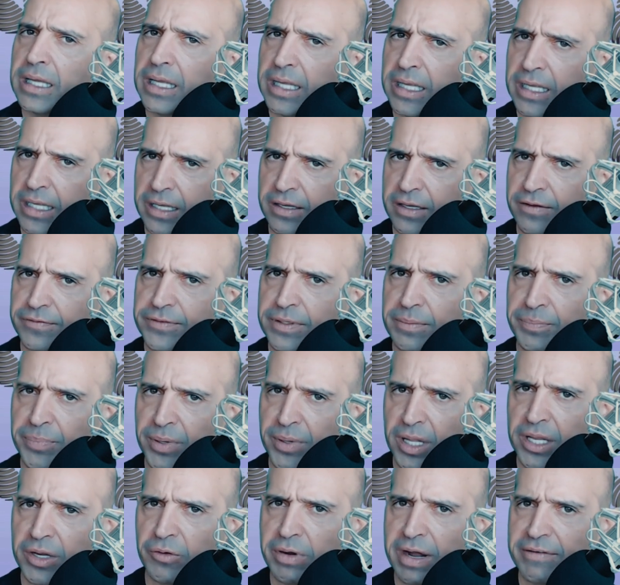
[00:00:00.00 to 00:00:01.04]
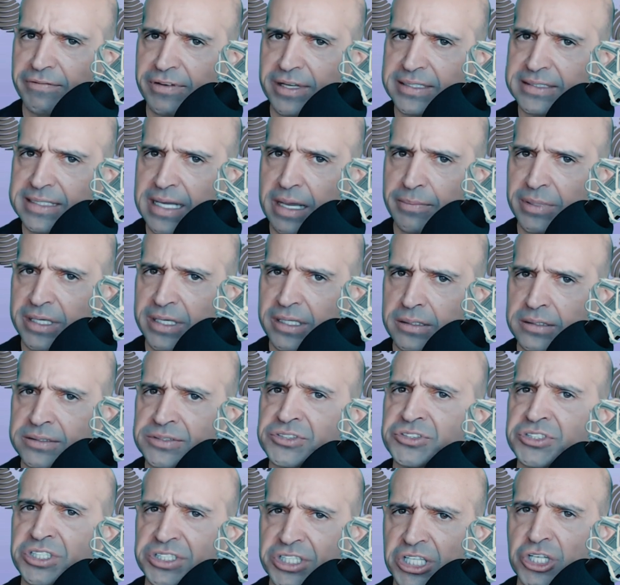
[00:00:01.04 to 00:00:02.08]
if the polygraph examiner
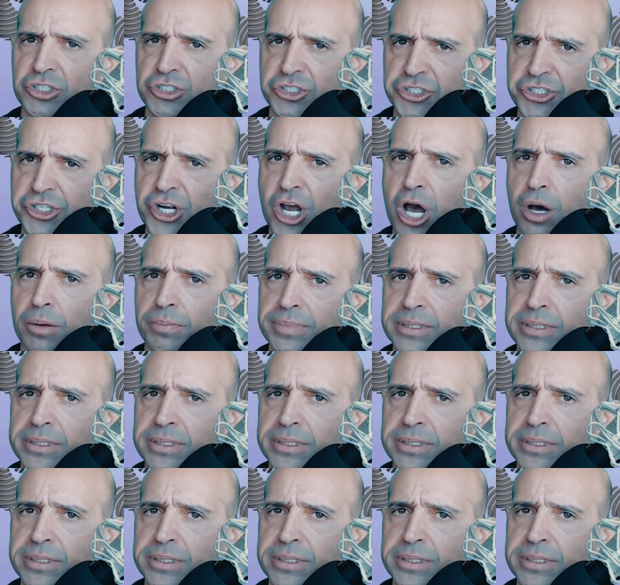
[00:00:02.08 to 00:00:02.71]
did a good job.